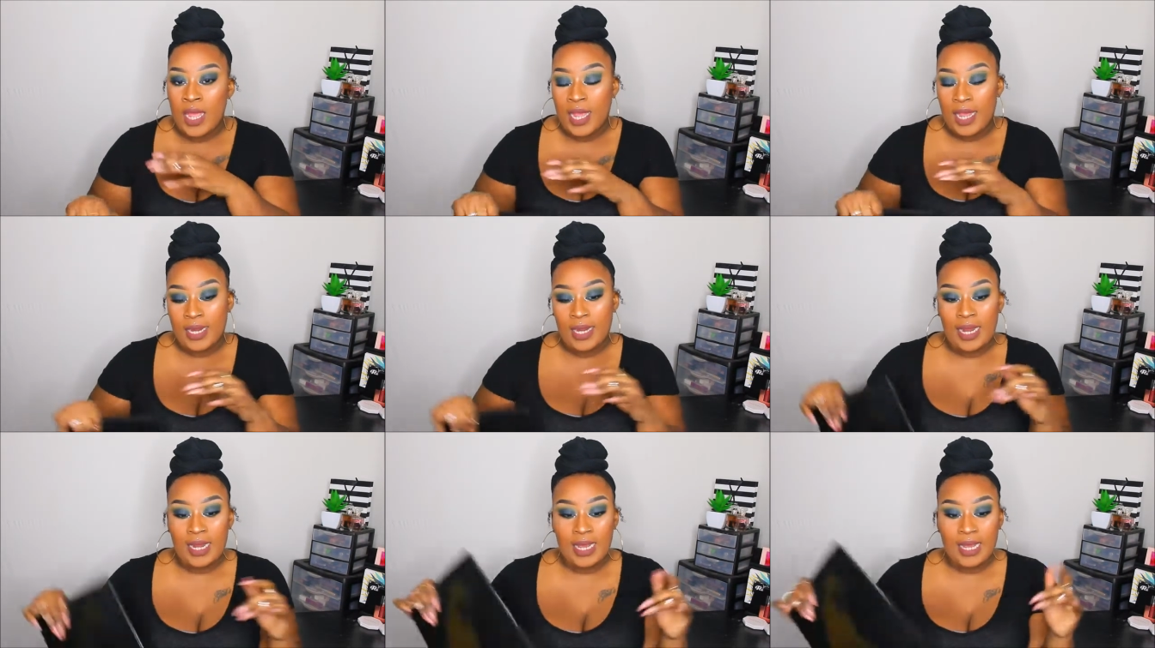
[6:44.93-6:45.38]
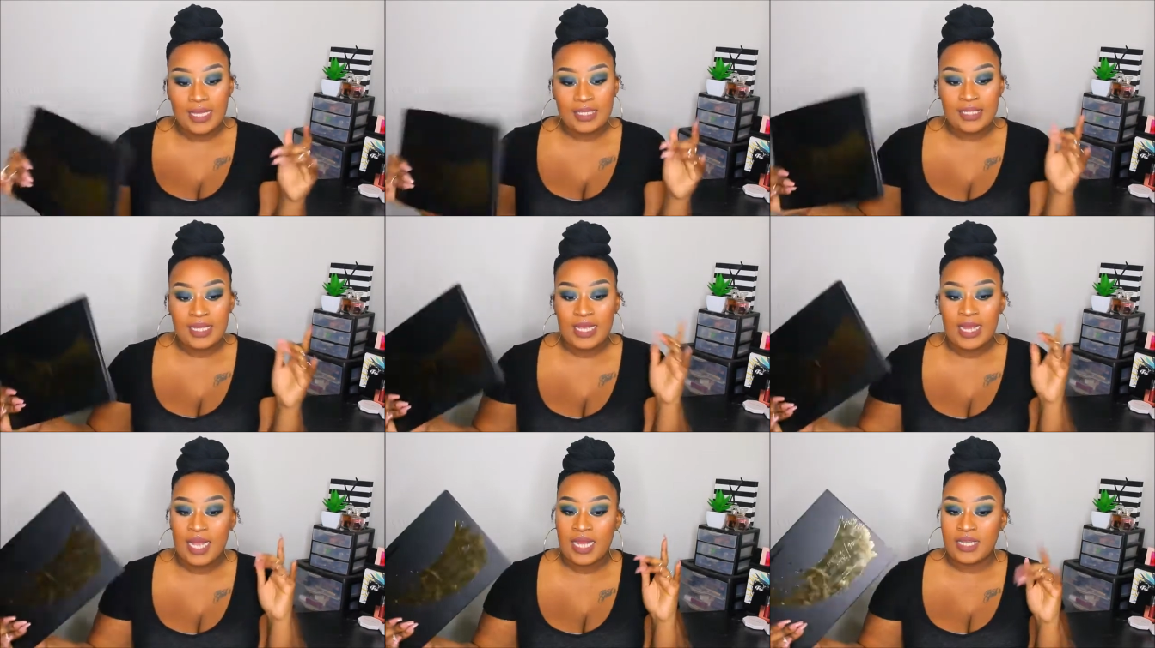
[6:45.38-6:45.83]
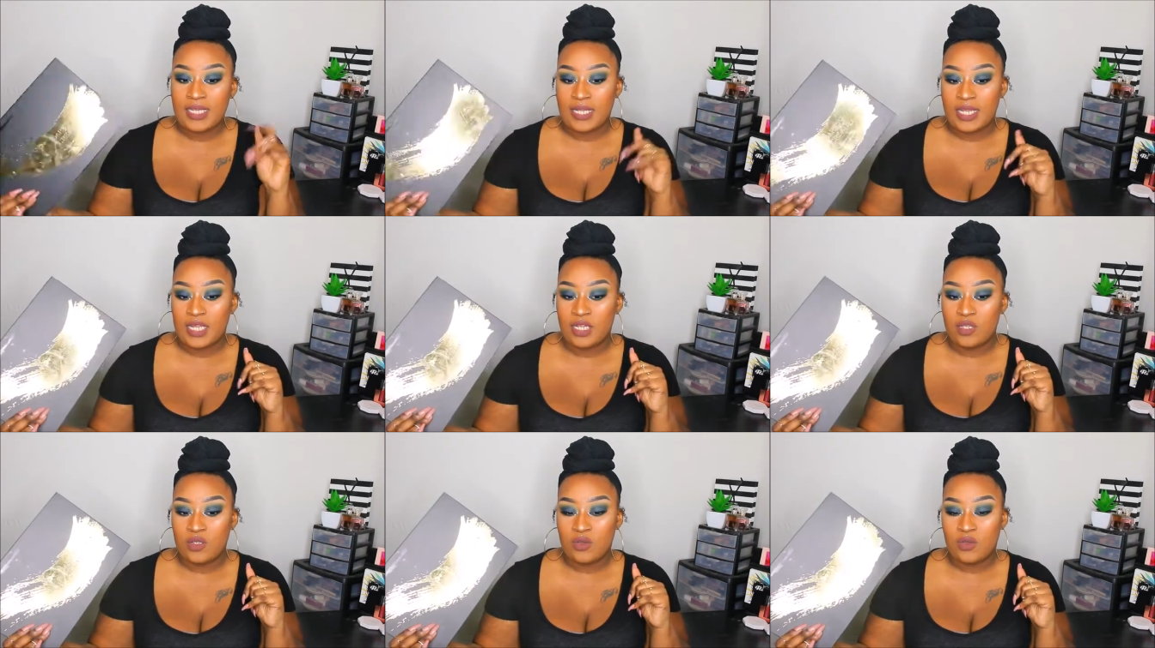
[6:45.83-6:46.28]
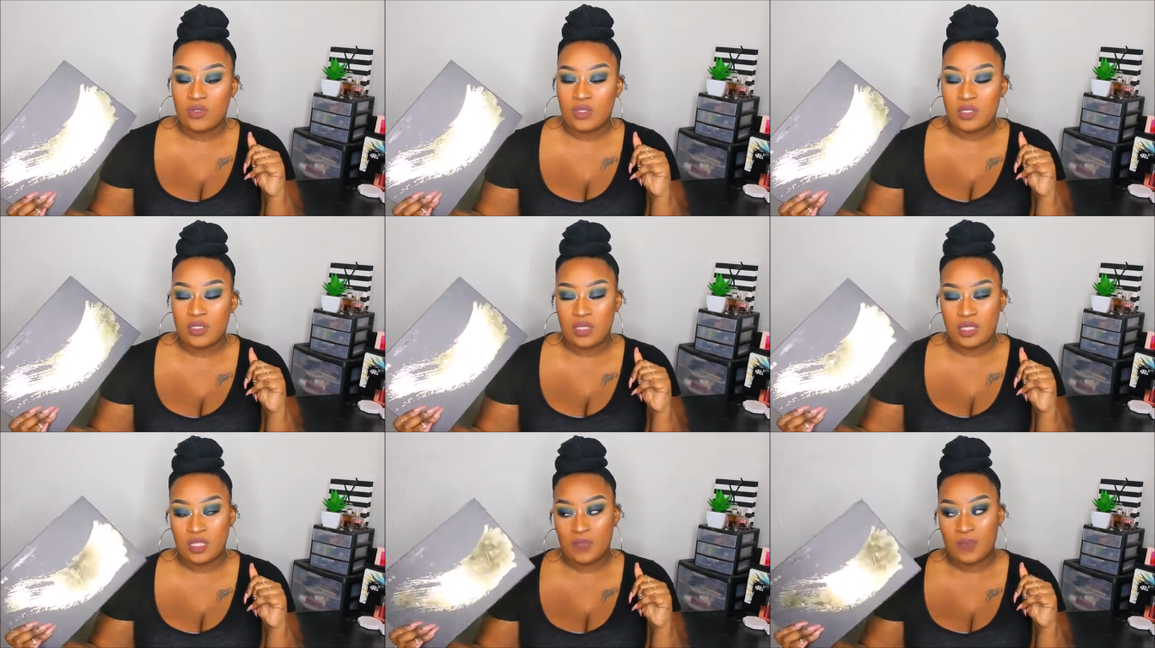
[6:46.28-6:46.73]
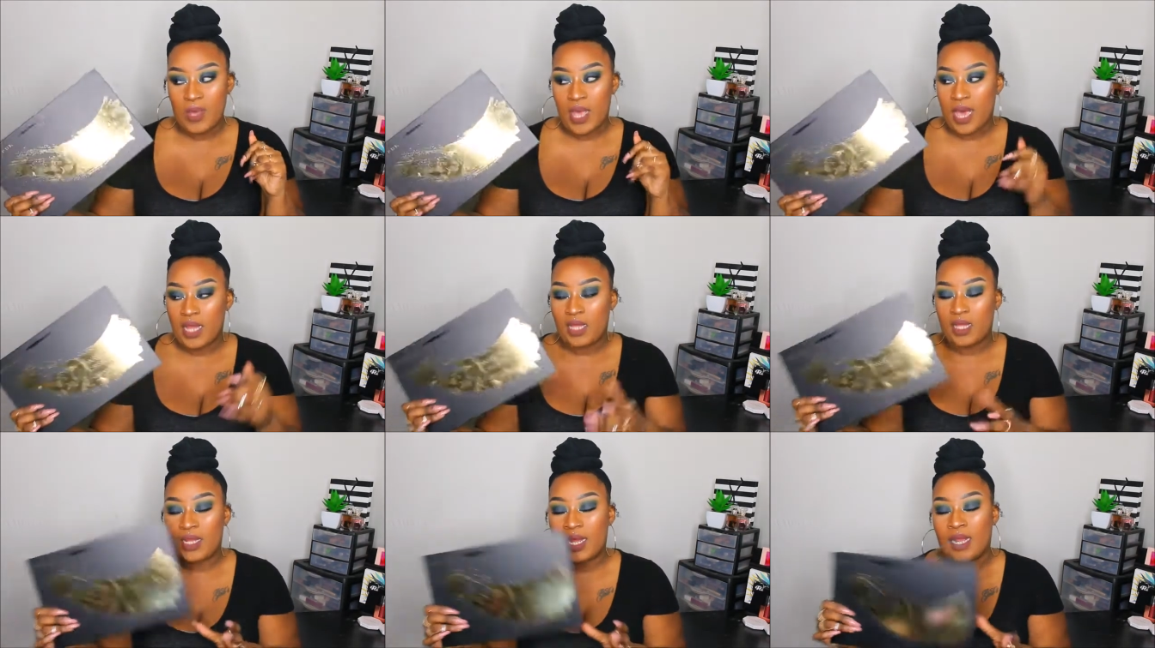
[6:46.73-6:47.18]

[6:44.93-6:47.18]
And I, like I said, I did use this palette.